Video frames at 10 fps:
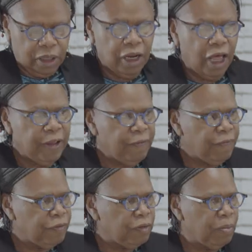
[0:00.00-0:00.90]
a
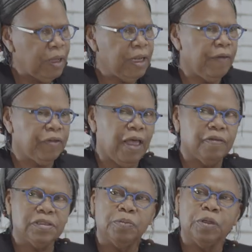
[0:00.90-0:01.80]
knife. You might have to
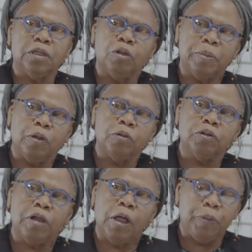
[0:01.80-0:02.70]
have someone a little bit
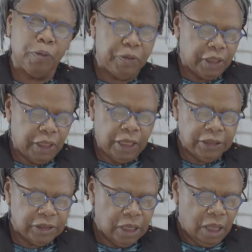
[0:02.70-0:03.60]
older help you with the
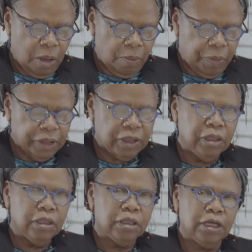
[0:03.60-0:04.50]
cuts, but
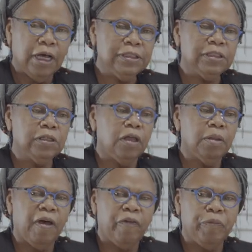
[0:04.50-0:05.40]
the cuts on
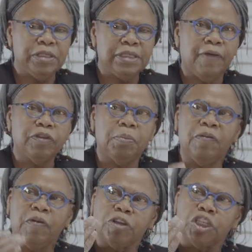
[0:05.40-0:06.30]
the mouthpiece have to
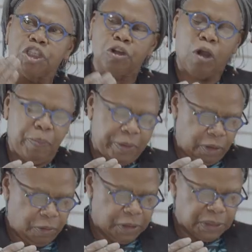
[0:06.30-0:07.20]
be very sharp
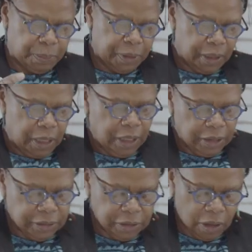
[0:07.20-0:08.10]
and crisp.
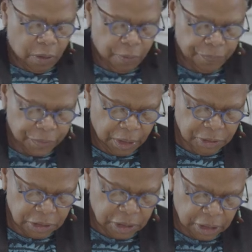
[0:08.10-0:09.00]
So
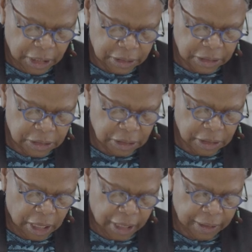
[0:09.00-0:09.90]
I'm just going to cut this
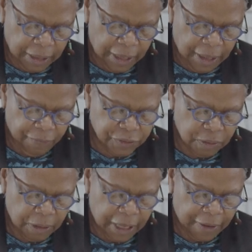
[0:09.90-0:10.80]
little guy in half
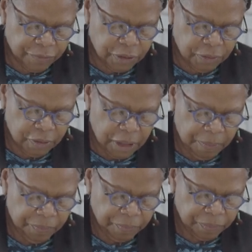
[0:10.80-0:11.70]
so I have two of
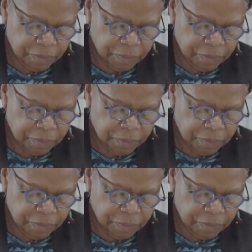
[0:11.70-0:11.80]
them.